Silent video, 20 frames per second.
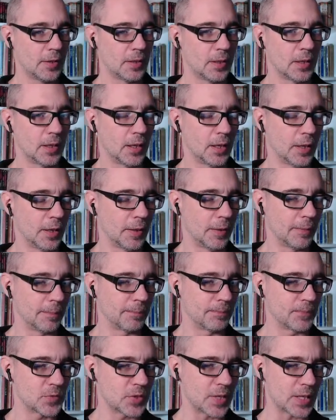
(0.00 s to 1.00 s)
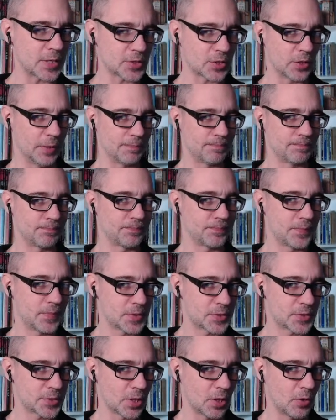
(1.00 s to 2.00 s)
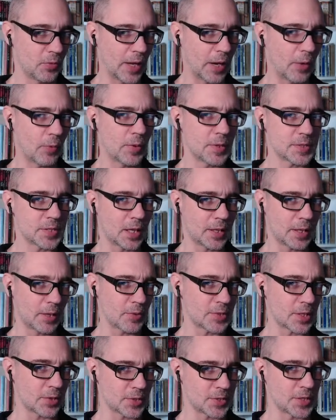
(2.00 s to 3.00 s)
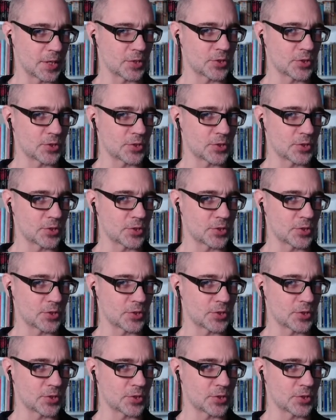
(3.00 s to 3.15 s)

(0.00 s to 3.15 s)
So that's good. So that was interesting.